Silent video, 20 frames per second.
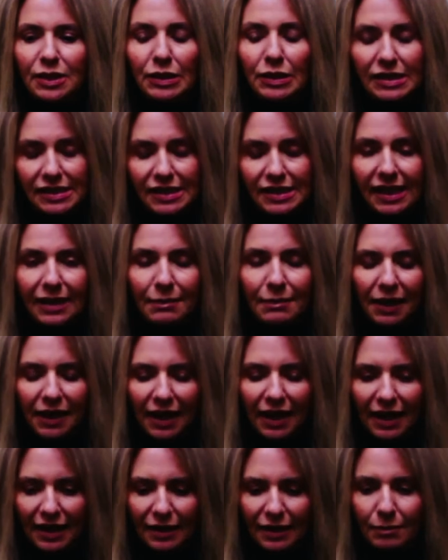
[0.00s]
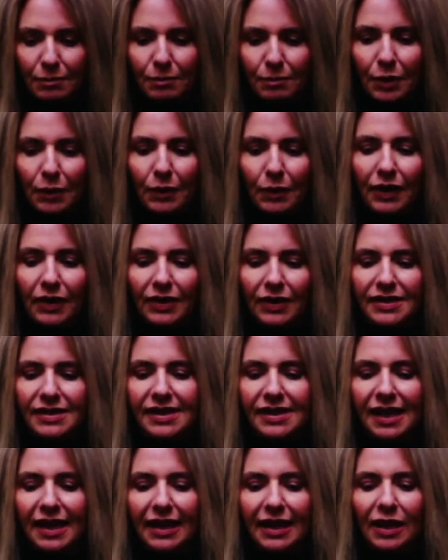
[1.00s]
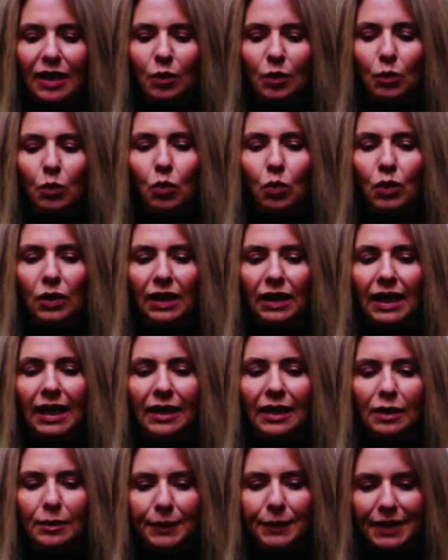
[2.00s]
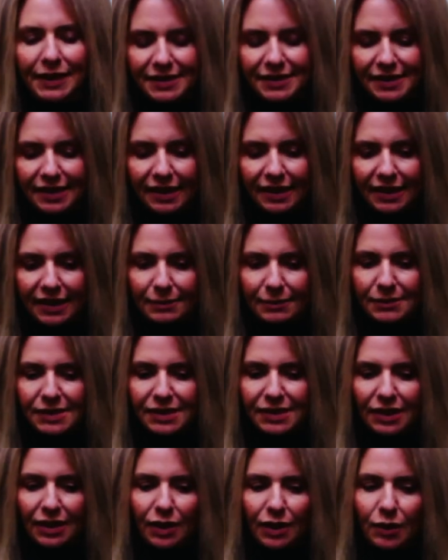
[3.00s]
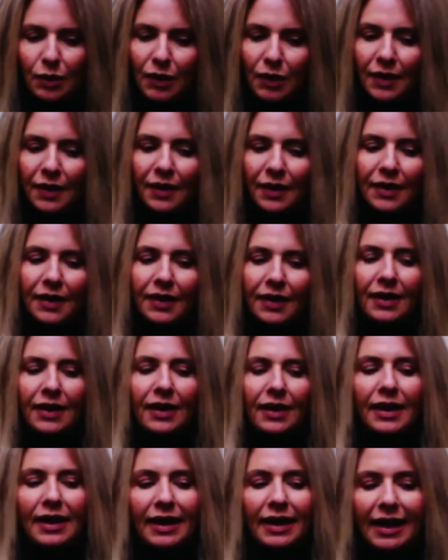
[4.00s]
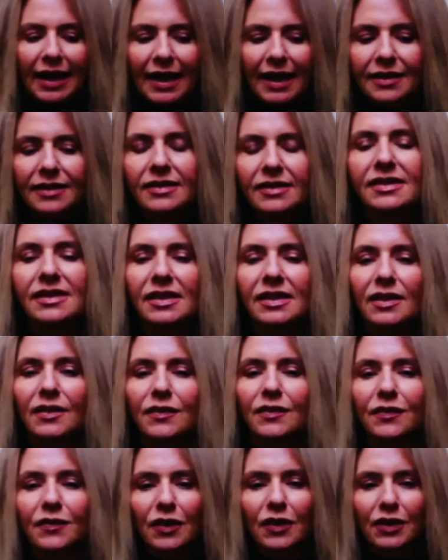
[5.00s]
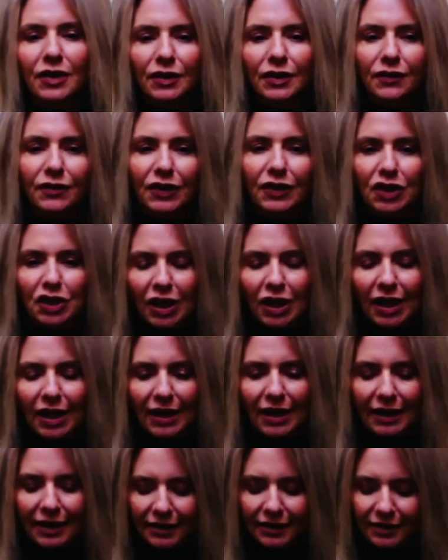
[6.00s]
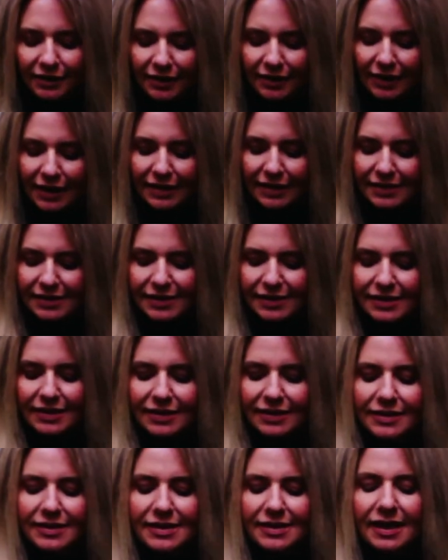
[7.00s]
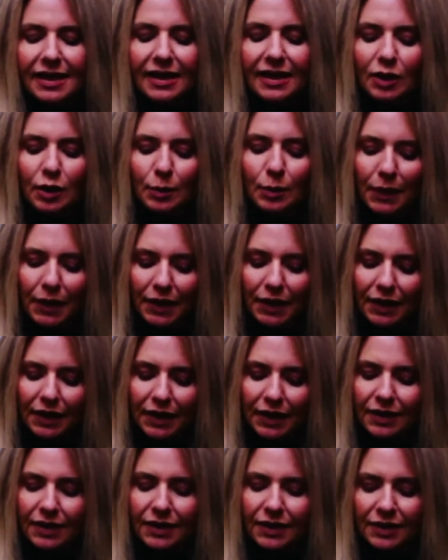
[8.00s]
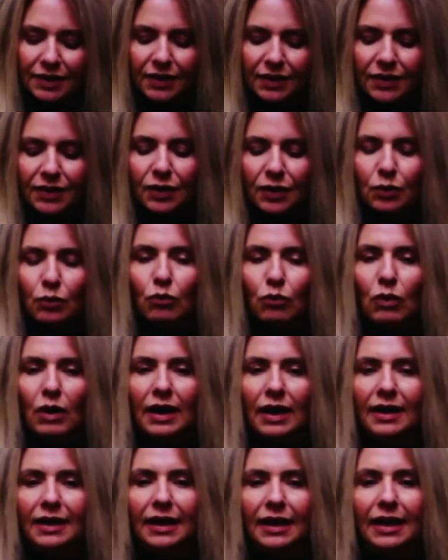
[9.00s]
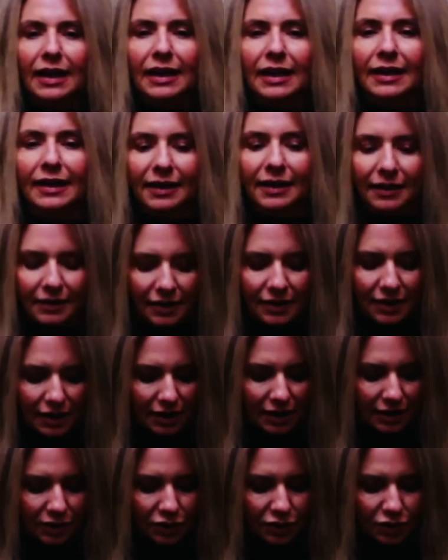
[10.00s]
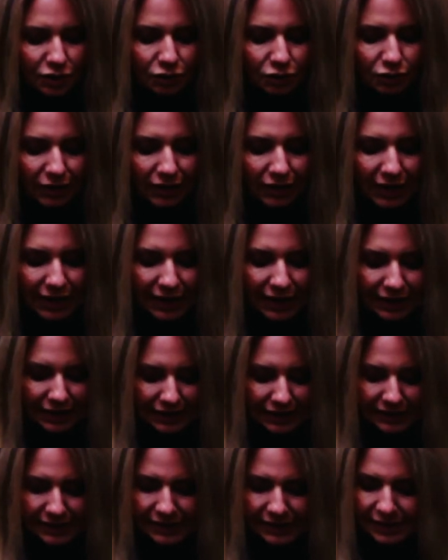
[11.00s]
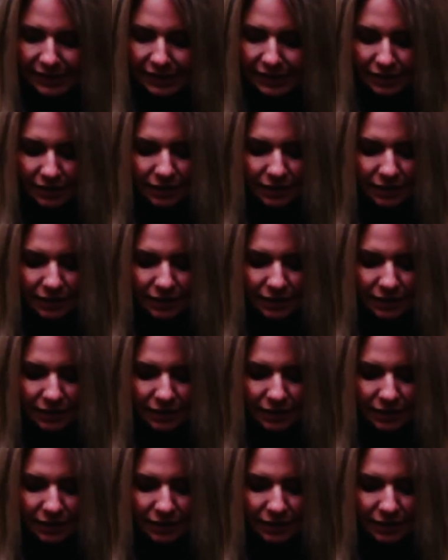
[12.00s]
the same again, but we're going to take one leg up at a time. So again, to the front of your chair, let's take up our right leg and just relax